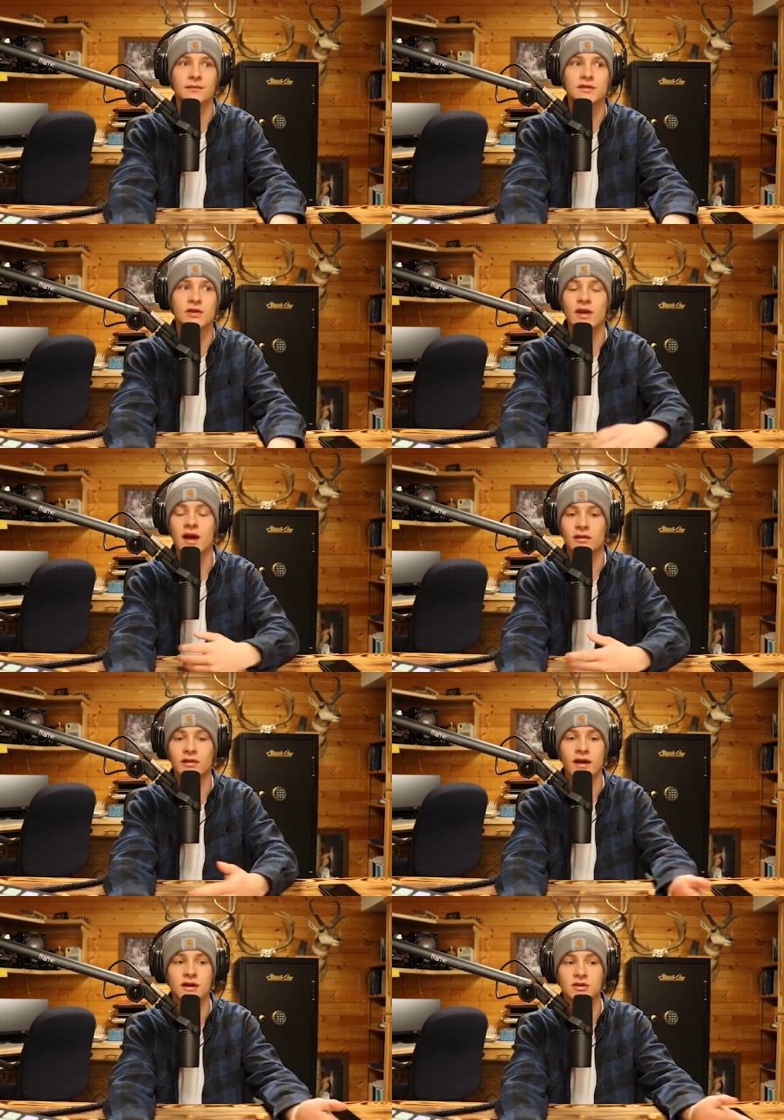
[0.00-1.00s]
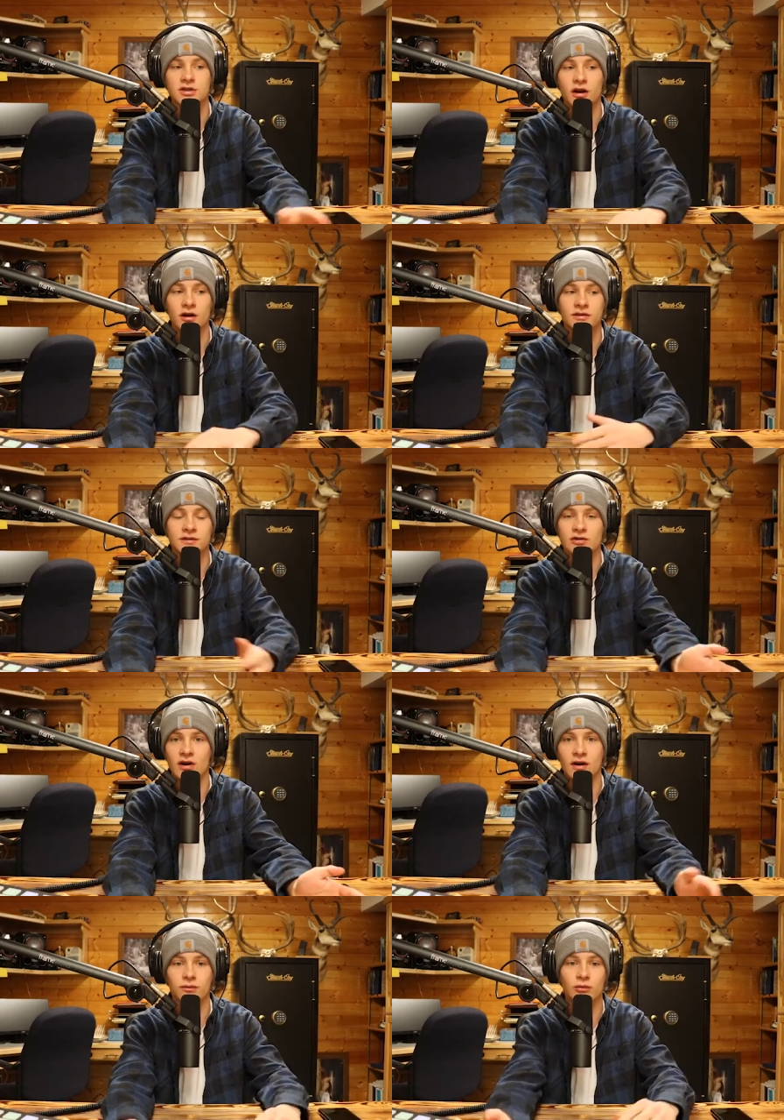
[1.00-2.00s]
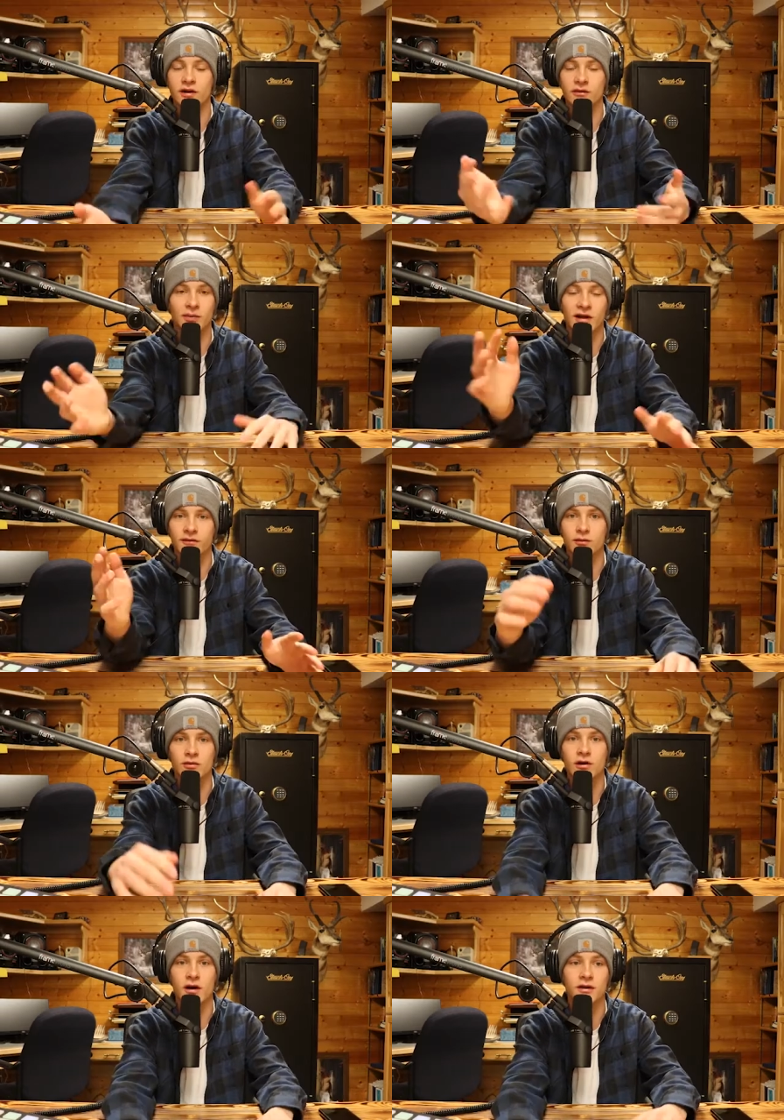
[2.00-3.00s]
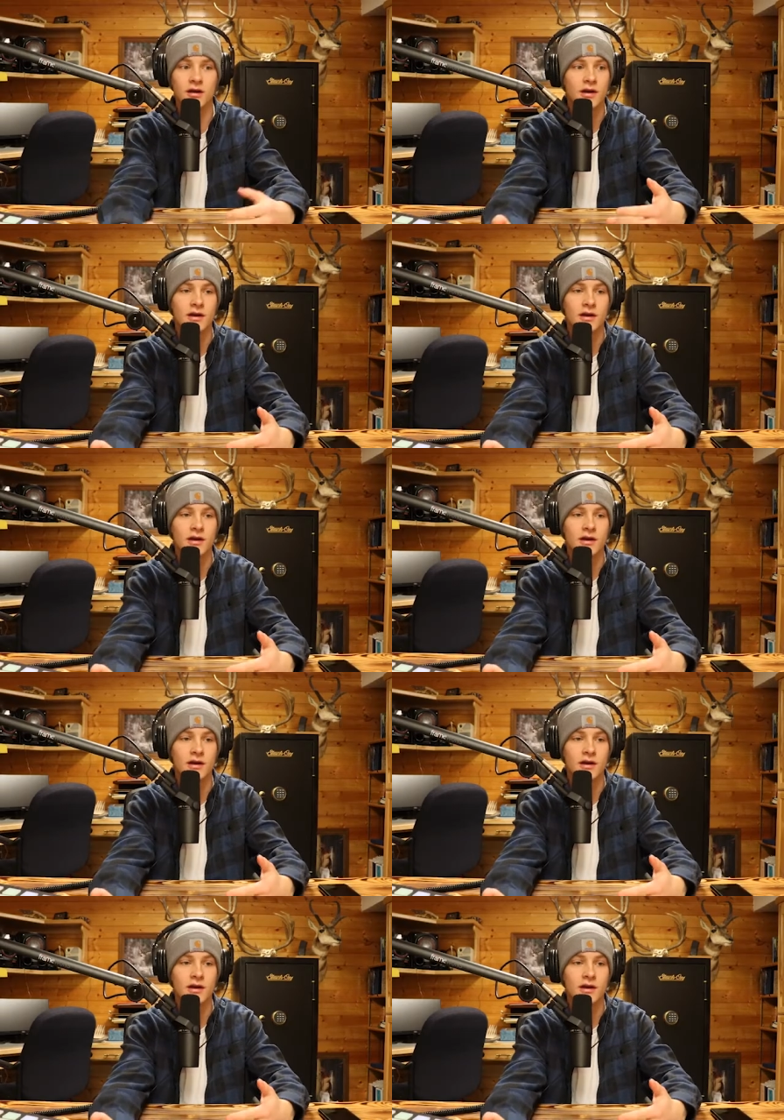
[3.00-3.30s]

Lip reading: So yeah, like, share, subscribe, whatever platform you're on,